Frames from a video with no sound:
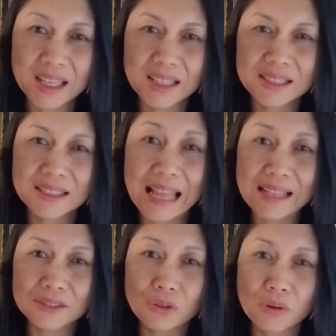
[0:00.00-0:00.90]
is
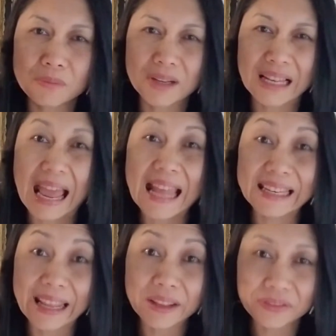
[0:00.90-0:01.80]
not normal,
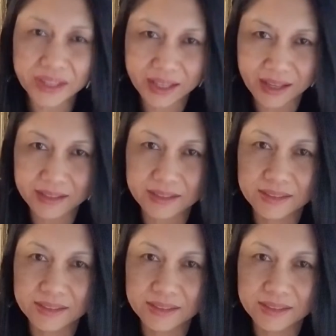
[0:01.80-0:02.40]
unethical.